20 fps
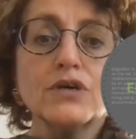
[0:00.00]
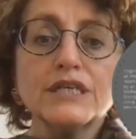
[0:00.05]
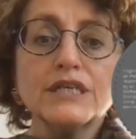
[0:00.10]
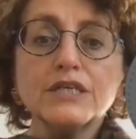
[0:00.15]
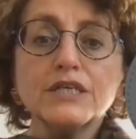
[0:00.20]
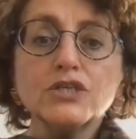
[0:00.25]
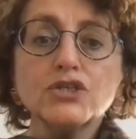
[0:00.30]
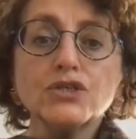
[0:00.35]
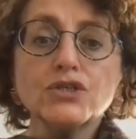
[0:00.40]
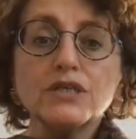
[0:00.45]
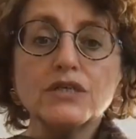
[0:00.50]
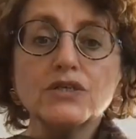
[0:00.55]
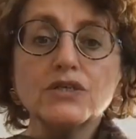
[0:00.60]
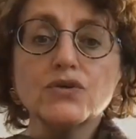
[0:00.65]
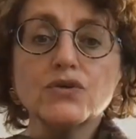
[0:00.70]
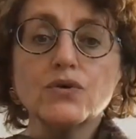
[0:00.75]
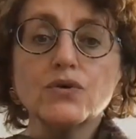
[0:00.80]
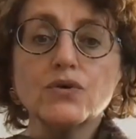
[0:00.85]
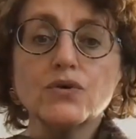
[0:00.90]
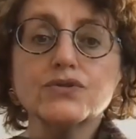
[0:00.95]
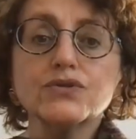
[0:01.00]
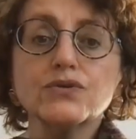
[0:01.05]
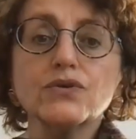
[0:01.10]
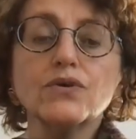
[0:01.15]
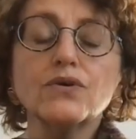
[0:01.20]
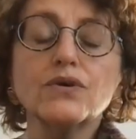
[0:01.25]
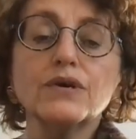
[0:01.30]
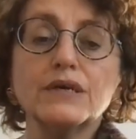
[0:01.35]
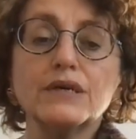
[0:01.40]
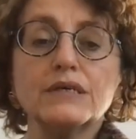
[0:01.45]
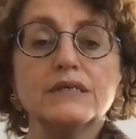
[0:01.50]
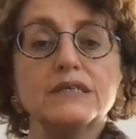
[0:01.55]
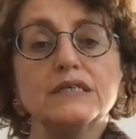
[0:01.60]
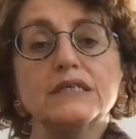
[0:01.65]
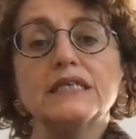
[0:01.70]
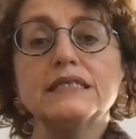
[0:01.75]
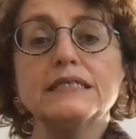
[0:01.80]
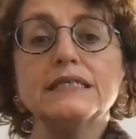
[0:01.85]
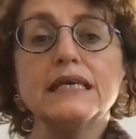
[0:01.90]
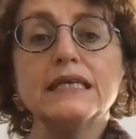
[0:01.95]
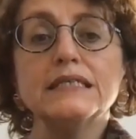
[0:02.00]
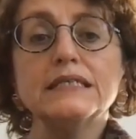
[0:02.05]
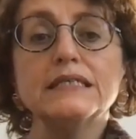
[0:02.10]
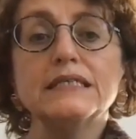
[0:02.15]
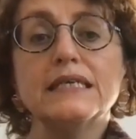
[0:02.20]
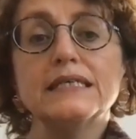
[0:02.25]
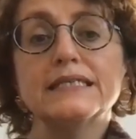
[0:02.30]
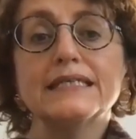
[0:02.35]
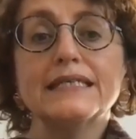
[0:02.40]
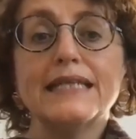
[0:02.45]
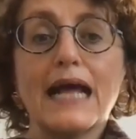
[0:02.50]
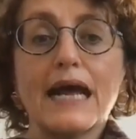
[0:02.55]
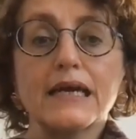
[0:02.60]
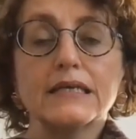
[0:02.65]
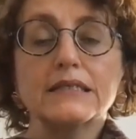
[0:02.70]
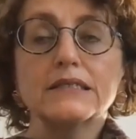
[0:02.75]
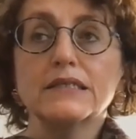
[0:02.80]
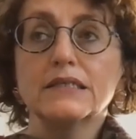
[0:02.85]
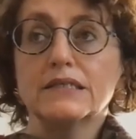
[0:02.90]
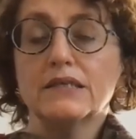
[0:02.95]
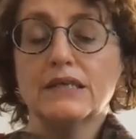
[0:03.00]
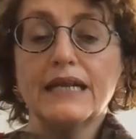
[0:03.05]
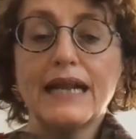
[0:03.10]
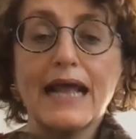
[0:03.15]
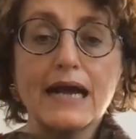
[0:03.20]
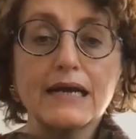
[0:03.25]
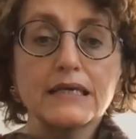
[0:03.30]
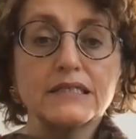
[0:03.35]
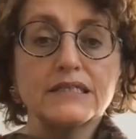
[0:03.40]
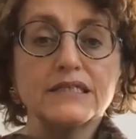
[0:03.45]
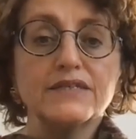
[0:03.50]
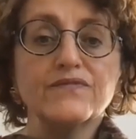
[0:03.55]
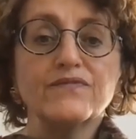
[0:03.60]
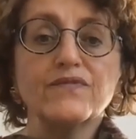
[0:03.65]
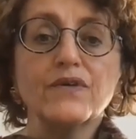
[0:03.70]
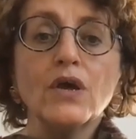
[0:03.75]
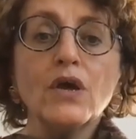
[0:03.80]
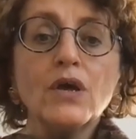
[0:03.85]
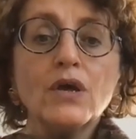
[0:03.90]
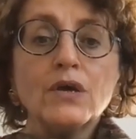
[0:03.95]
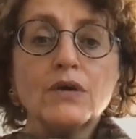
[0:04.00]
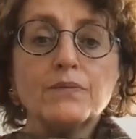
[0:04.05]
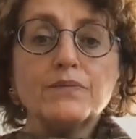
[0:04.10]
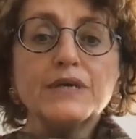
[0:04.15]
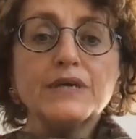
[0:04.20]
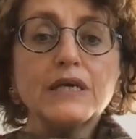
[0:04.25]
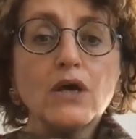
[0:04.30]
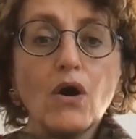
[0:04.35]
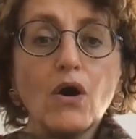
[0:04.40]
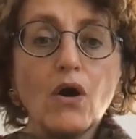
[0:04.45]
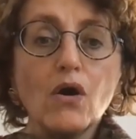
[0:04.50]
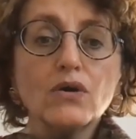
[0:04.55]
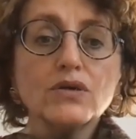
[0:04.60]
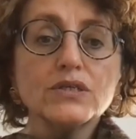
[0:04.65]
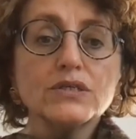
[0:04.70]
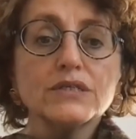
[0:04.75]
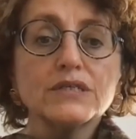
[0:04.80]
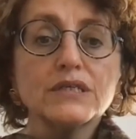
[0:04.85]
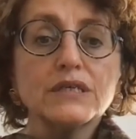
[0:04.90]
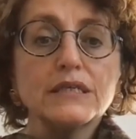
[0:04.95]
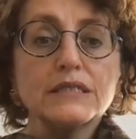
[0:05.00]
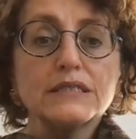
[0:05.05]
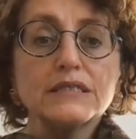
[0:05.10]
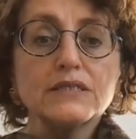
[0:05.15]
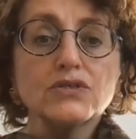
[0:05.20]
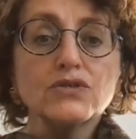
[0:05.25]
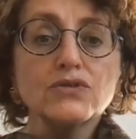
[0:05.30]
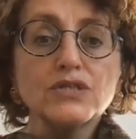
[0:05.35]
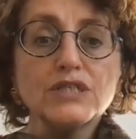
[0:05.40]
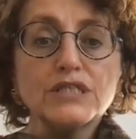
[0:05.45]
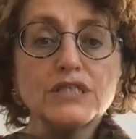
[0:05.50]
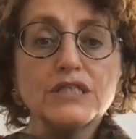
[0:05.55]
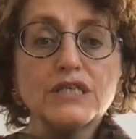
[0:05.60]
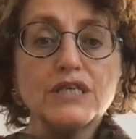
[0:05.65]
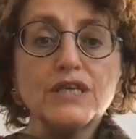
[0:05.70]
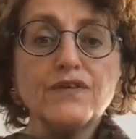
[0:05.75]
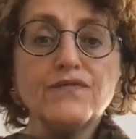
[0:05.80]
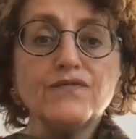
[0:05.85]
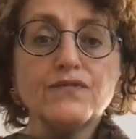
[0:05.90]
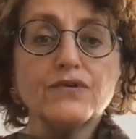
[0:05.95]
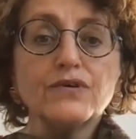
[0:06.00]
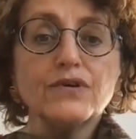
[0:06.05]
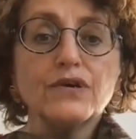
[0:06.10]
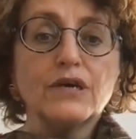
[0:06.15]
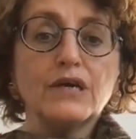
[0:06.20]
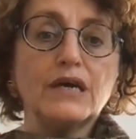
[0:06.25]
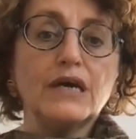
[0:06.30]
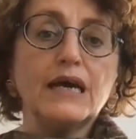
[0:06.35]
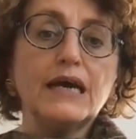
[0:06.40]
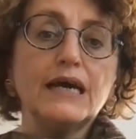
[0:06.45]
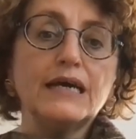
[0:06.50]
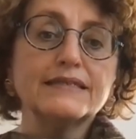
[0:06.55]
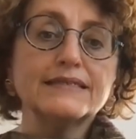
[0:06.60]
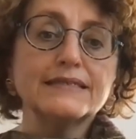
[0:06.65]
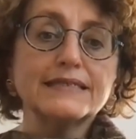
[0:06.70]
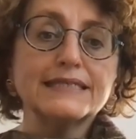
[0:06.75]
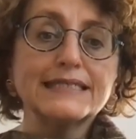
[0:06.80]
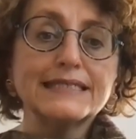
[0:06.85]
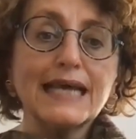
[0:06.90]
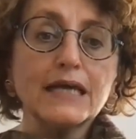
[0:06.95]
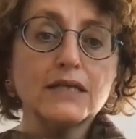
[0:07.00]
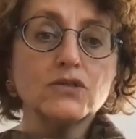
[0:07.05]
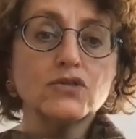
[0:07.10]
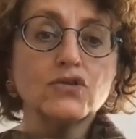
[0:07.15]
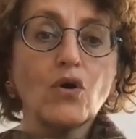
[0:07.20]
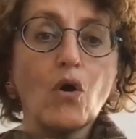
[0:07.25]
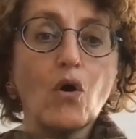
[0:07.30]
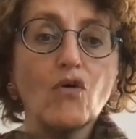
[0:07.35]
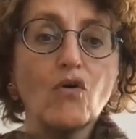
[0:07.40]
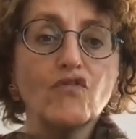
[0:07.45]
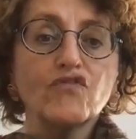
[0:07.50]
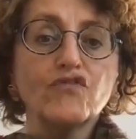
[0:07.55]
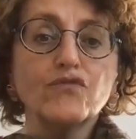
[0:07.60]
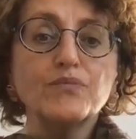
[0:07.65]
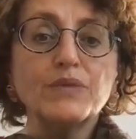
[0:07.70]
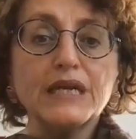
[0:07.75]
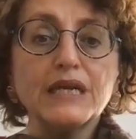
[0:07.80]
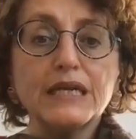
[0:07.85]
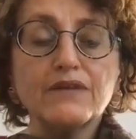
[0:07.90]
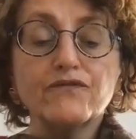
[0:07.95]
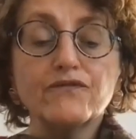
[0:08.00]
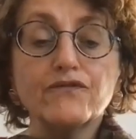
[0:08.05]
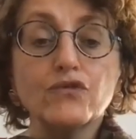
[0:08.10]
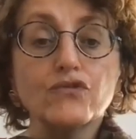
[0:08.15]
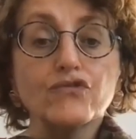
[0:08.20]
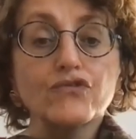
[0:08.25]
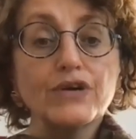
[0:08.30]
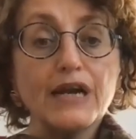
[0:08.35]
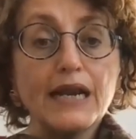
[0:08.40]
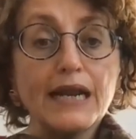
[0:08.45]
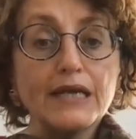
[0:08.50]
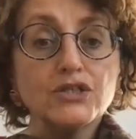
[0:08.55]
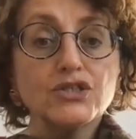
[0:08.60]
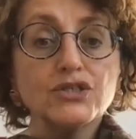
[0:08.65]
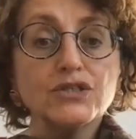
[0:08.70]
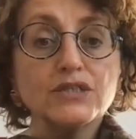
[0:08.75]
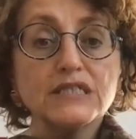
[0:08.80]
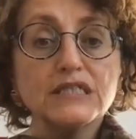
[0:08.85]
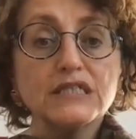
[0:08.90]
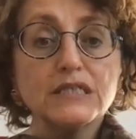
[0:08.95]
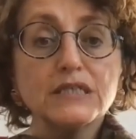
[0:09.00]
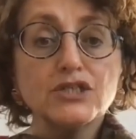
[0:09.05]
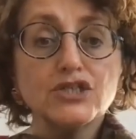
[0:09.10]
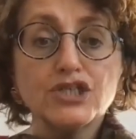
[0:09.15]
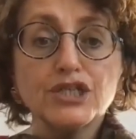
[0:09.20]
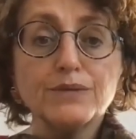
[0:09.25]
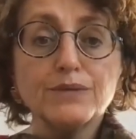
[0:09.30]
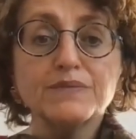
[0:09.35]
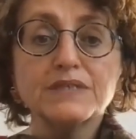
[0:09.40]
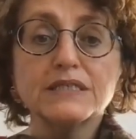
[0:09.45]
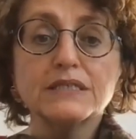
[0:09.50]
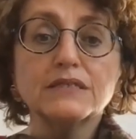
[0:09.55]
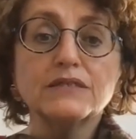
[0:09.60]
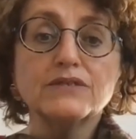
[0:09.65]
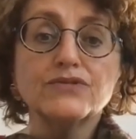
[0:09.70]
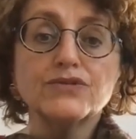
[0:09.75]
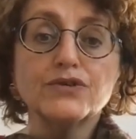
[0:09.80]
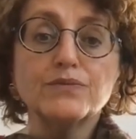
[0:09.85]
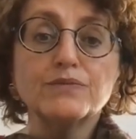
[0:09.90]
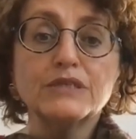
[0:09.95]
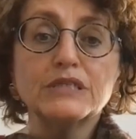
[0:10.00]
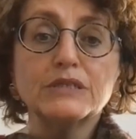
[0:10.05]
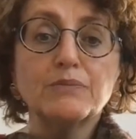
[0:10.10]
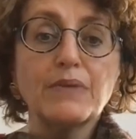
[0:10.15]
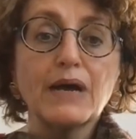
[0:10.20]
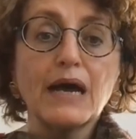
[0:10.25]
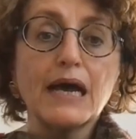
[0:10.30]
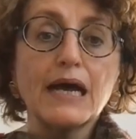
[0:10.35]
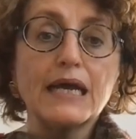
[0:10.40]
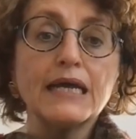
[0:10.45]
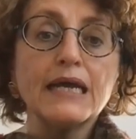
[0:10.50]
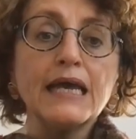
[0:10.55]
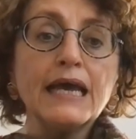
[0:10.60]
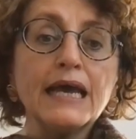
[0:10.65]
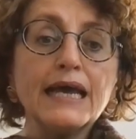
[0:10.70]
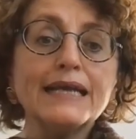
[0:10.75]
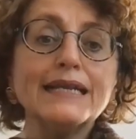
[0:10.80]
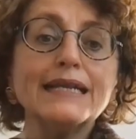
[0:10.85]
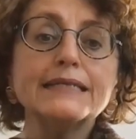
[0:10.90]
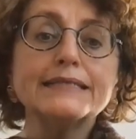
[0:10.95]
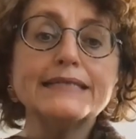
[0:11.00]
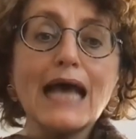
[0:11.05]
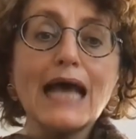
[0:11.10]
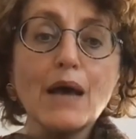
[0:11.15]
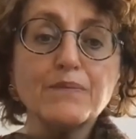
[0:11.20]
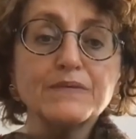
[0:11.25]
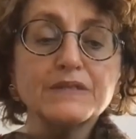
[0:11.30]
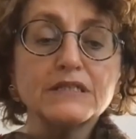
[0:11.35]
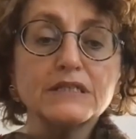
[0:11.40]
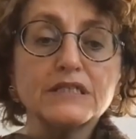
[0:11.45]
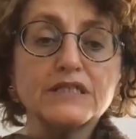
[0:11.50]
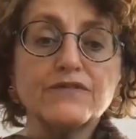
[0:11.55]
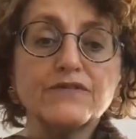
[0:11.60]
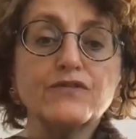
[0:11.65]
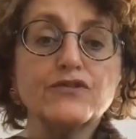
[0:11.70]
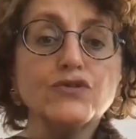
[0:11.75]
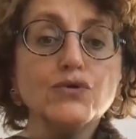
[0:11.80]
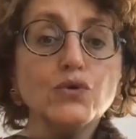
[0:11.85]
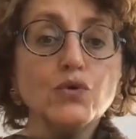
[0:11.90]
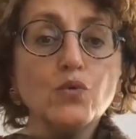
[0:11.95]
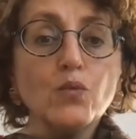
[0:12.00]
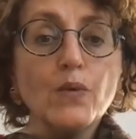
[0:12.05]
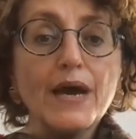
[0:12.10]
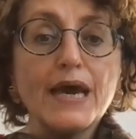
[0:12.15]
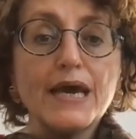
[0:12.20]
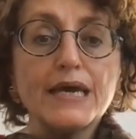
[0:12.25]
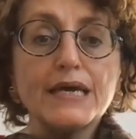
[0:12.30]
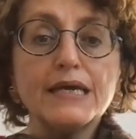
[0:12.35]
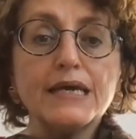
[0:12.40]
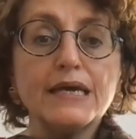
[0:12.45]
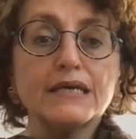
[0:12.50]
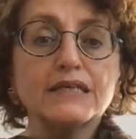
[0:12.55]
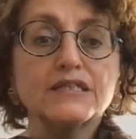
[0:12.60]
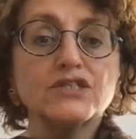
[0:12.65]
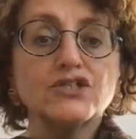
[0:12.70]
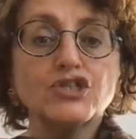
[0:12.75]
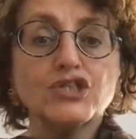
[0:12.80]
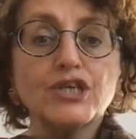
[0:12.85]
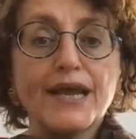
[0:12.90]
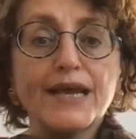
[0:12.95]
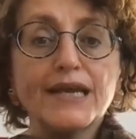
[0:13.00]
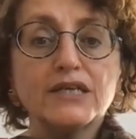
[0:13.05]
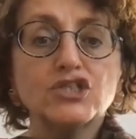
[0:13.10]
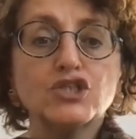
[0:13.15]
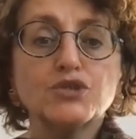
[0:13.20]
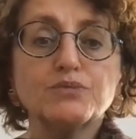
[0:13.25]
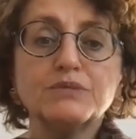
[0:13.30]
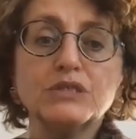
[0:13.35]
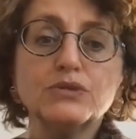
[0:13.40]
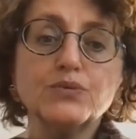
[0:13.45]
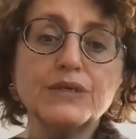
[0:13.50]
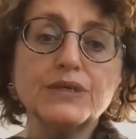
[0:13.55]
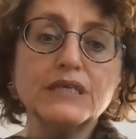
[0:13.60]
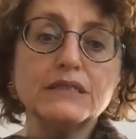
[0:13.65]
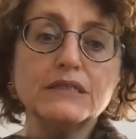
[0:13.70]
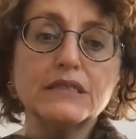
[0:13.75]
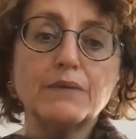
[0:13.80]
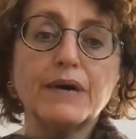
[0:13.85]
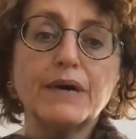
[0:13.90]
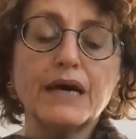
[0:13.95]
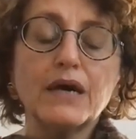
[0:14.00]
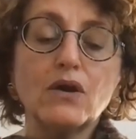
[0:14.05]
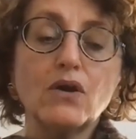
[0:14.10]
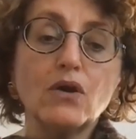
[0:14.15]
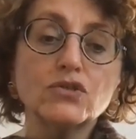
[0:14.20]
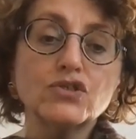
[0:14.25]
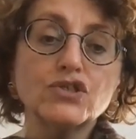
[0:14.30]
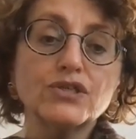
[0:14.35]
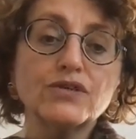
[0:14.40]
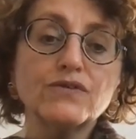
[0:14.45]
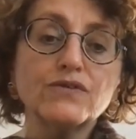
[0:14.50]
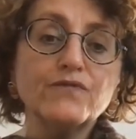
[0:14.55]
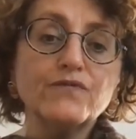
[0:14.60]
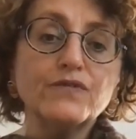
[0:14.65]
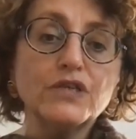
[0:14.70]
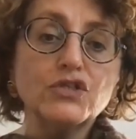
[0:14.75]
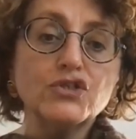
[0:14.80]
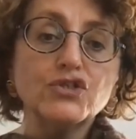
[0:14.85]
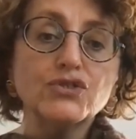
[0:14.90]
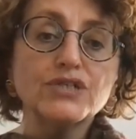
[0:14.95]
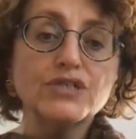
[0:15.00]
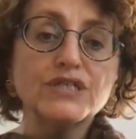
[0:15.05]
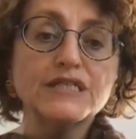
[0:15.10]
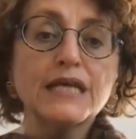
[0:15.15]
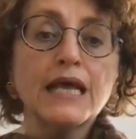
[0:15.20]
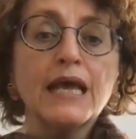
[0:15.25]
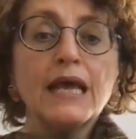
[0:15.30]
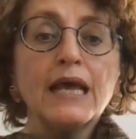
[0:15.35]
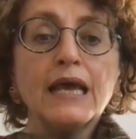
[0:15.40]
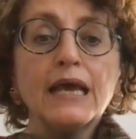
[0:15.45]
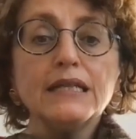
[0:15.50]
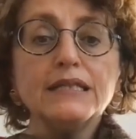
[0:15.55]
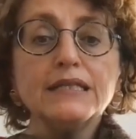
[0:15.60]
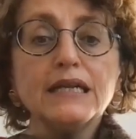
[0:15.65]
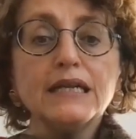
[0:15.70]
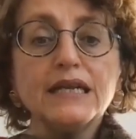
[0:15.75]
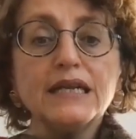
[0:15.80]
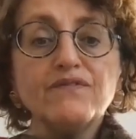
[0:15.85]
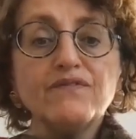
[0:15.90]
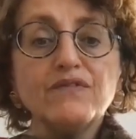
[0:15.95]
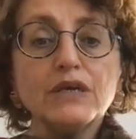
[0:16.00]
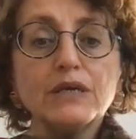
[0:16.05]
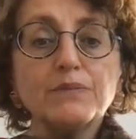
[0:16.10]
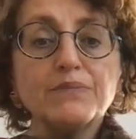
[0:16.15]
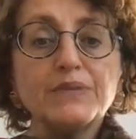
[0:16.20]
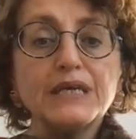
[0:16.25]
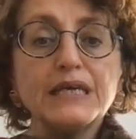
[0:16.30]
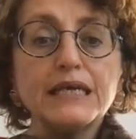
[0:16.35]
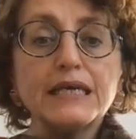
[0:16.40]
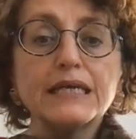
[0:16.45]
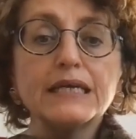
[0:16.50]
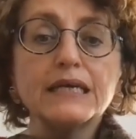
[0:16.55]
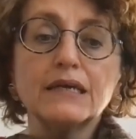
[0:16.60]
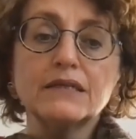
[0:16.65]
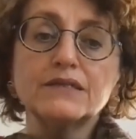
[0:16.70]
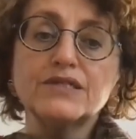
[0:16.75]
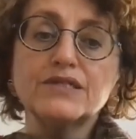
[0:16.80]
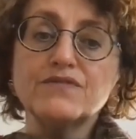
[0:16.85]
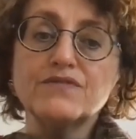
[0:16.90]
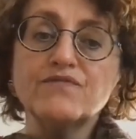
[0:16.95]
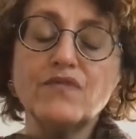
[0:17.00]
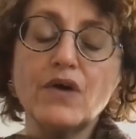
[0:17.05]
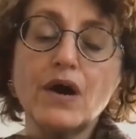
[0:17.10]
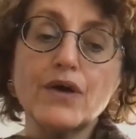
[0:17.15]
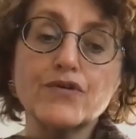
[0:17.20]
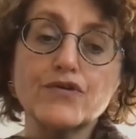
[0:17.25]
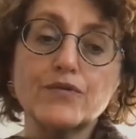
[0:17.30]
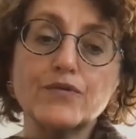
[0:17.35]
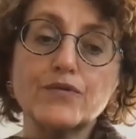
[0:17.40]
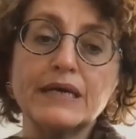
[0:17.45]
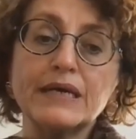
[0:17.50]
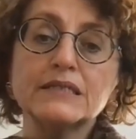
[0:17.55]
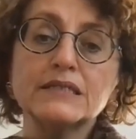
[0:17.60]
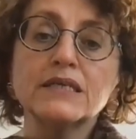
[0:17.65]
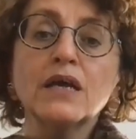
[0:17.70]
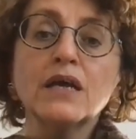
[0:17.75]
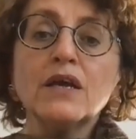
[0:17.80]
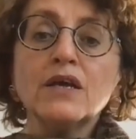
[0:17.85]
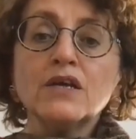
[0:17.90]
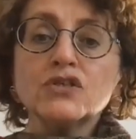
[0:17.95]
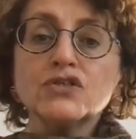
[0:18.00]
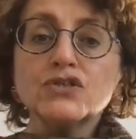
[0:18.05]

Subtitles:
Cognition is also intended as inactive, because it is conceived as a set of meaningful relationships determined by an adaptative two-way exchange between the biological features and the living being and the environment.